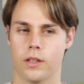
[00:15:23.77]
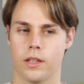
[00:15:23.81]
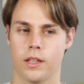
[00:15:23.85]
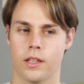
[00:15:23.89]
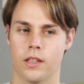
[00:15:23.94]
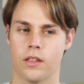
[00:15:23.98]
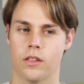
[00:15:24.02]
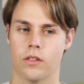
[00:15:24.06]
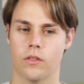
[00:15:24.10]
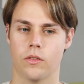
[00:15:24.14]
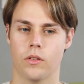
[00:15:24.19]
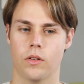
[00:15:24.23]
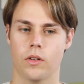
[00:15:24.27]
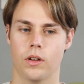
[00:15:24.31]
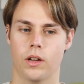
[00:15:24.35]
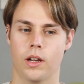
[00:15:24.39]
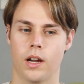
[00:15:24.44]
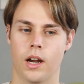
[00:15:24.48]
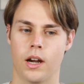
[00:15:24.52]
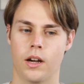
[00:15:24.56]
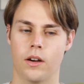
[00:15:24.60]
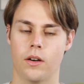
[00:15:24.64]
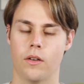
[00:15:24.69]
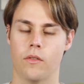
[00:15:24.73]
It's
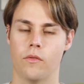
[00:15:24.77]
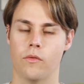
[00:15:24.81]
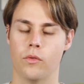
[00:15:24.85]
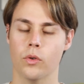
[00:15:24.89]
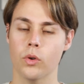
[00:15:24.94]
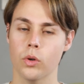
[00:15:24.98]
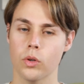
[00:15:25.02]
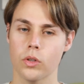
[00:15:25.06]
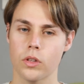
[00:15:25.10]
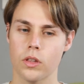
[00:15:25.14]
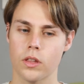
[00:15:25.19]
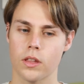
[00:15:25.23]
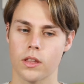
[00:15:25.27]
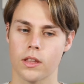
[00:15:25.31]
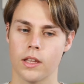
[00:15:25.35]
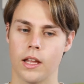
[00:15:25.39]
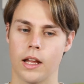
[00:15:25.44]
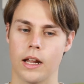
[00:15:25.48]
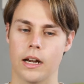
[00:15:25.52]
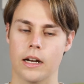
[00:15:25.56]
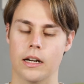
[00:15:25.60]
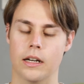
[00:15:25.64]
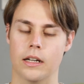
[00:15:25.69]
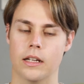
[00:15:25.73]
are fruits
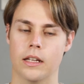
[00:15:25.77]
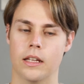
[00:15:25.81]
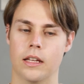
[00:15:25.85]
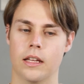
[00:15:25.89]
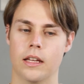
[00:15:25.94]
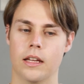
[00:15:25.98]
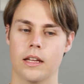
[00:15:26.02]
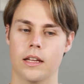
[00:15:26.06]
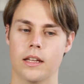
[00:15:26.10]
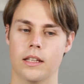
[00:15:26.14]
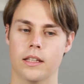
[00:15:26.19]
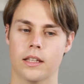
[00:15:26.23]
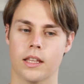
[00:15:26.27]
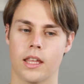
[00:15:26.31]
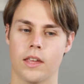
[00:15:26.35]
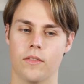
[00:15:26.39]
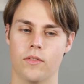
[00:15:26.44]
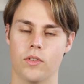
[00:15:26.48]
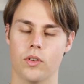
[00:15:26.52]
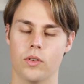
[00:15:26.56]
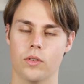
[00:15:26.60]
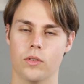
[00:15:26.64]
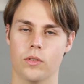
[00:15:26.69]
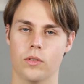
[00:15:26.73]
that
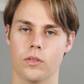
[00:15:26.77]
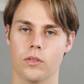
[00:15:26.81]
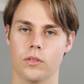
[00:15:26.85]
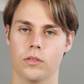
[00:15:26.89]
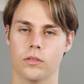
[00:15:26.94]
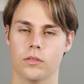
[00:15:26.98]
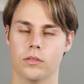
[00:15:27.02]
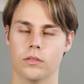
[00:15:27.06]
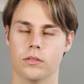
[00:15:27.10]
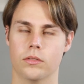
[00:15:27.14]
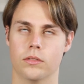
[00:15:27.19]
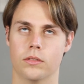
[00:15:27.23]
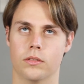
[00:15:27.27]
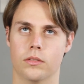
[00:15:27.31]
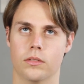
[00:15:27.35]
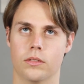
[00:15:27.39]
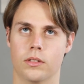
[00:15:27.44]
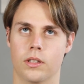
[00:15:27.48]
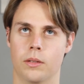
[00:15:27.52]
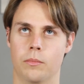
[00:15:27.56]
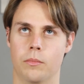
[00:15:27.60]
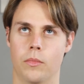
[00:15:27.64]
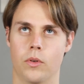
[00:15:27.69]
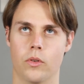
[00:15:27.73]
give you
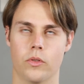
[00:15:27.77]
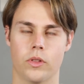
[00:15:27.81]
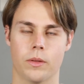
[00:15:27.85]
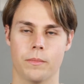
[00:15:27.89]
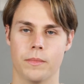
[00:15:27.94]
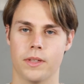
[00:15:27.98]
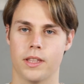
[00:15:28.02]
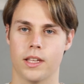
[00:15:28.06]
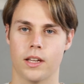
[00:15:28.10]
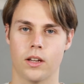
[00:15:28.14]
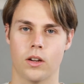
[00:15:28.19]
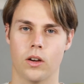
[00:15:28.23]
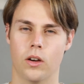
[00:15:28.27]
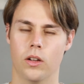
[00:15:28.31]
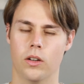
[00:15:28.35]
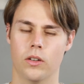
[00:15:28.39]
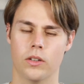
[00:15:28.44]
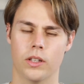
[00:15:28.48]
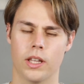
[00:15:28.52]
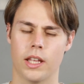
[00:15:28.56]
the most amazing color.